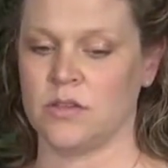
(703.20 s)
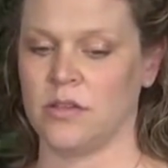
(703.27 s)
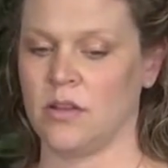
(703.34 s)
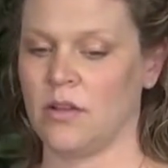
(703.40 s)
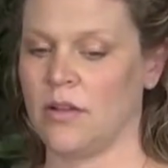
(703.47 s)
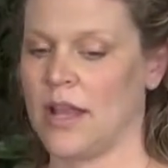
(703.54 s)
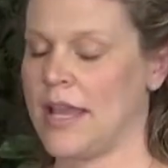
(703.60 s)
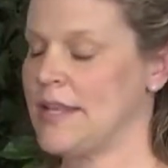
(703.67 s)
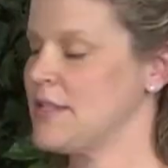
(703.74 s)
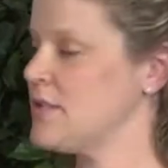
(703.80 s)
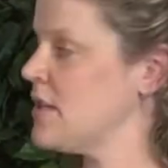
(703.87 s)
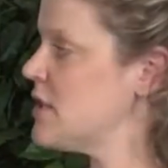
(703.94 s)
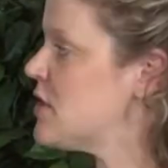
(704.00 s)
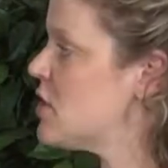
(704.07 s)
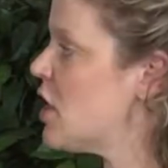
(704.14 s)
All right,
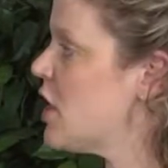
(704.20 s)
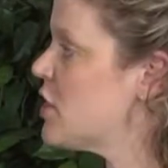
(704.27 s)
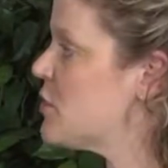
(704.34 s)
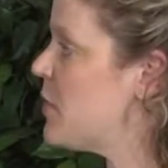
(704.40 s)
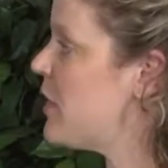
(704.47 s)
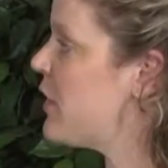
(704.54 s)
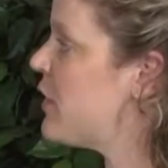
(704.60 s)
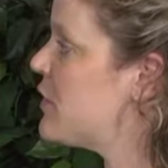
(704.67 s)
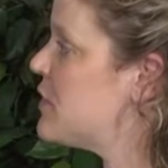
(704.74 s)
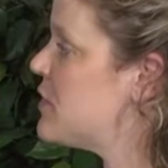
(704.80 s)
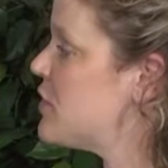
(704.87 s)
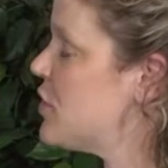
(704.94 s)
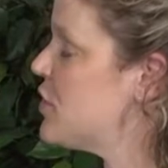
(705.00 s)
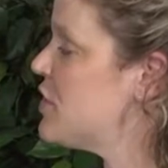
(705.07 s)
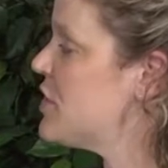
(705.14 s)
so let's start with
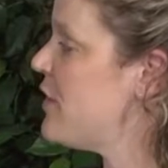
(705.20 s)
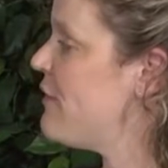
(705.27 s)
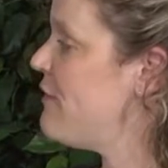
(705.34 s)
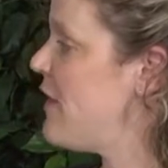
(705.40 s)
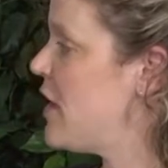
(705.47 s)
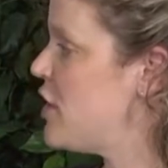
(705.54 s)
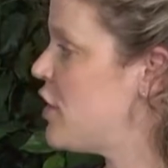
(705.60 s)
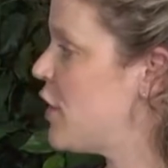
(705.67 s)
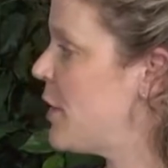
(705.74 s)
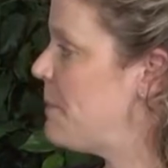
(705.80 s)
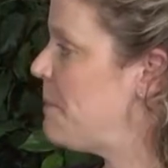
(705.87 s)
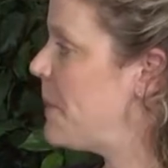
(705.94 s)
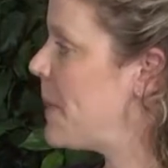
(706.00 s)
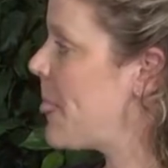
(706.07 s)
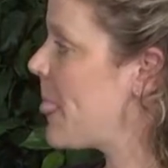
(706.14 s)
search offender.
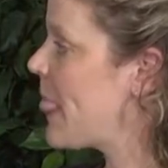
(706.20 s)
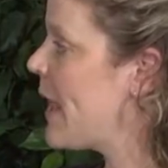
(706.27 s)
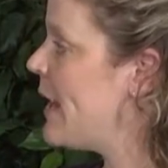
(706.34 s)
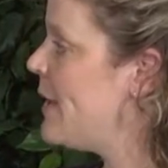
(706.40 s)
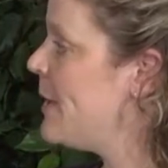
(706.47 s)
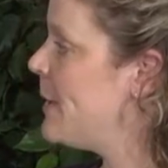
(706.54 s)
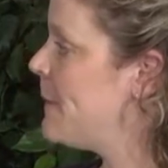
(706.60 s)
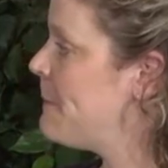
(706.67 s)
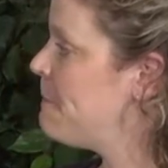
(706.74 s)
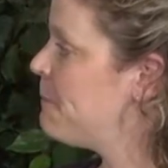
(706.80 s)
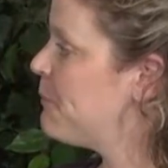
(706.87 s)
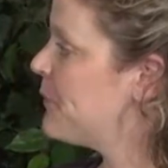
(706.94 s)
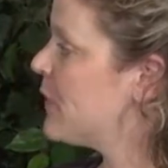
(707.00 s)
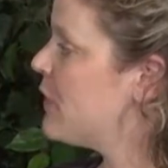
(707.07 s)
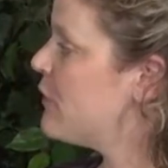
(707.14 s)

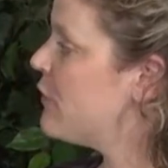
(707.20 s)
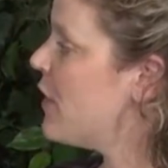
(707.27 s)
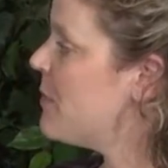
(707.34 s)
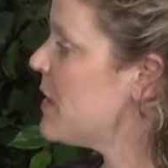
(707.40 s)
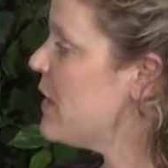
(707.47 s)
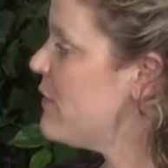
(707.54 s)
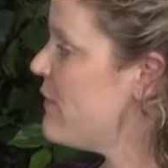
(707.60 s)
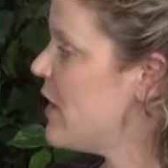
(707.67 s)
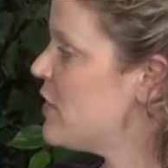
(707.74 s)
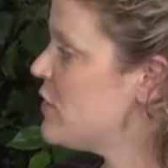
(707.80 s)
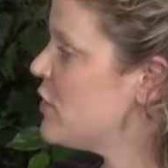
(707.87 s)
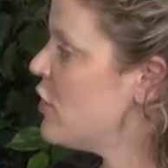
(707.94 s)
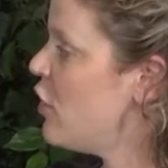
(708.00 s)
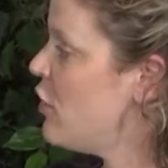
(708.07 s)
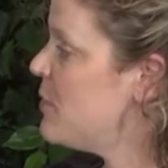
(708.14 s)
From the
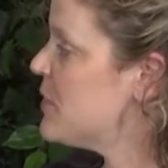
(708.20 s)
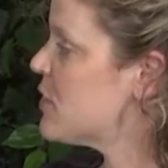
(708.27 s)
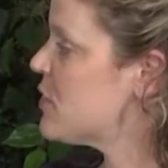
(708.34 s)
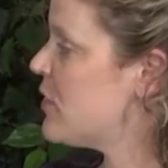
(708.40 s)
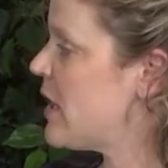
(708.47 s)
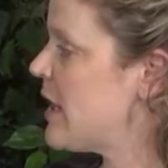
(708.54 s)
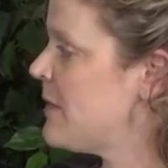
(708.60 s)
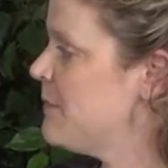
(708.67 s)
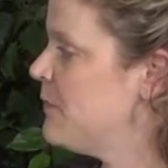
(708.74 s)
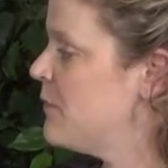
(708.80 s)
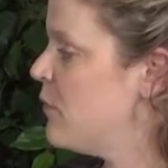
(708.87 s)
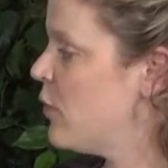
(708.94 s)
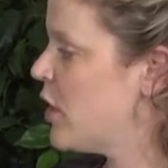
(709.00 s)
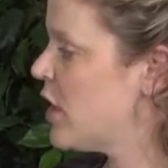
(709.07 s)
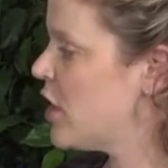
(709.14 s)
offender home screen,
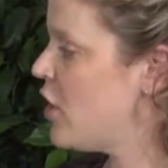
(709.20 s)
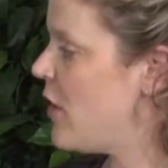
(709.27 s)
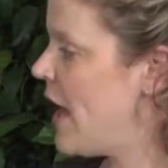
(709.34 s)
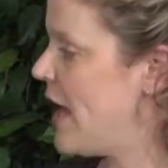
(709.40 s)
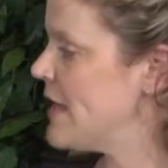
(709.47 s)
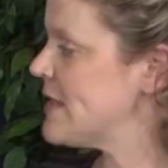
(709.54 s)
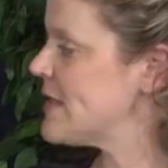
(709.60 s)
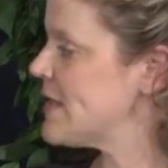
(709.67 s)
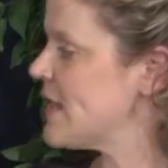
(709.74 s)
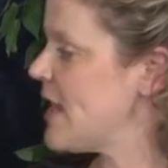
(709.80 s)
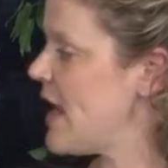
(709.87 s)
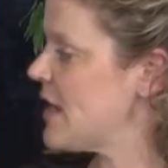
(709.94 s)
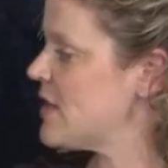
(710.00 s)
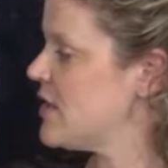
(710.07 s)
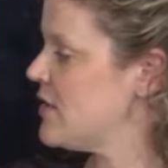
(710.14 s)
we're going to go ahead and
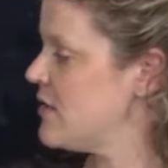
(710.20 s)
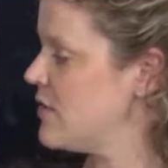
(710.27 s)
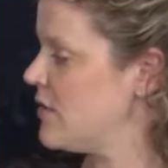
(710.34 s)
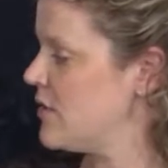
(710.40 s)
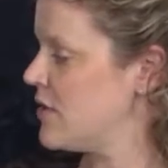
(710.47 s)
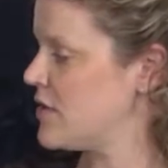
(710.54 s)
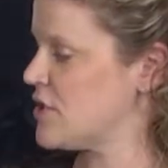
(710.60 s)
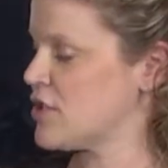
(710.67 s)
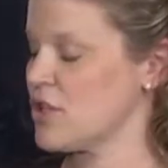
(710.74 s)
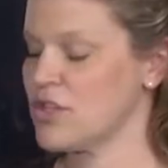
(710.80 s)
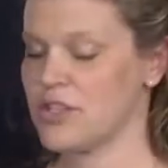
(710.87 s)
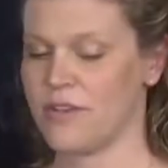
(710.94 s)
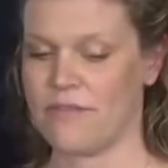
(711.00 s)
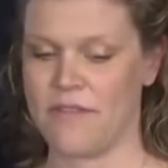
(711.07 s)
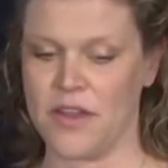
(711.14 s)
select the
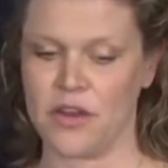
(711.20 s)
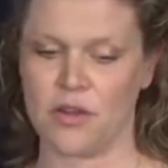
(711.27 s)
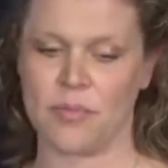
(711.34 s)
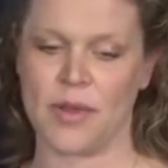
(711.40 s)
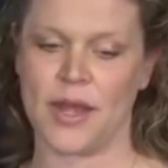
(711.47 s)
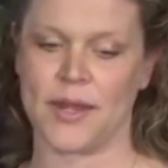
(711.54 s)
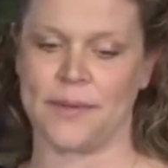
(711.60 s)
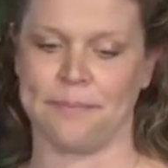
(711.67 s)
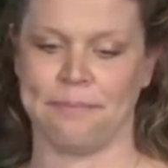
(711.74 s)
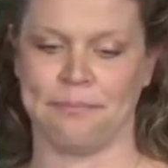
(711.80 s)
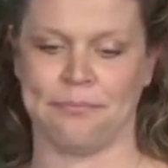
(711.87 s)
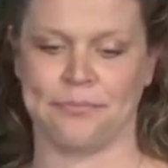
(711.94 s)
search offender button.